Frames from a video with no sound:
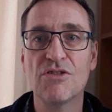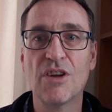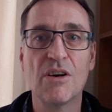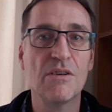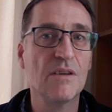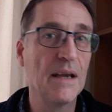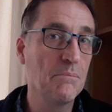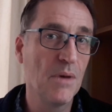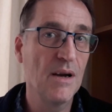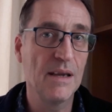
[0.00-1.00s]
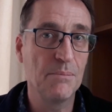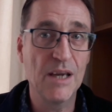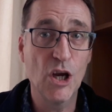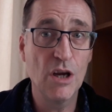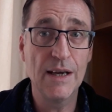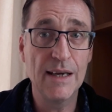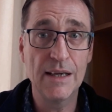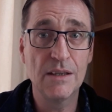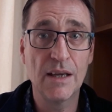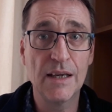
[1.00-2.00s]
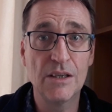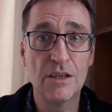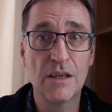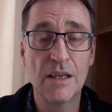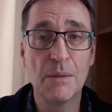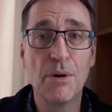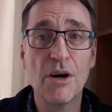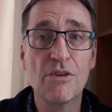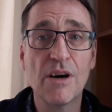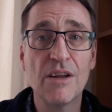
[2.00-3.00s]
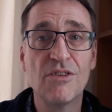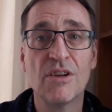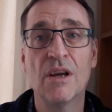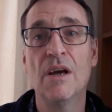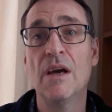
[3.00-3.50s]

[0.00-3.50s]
So it might be early in the progress,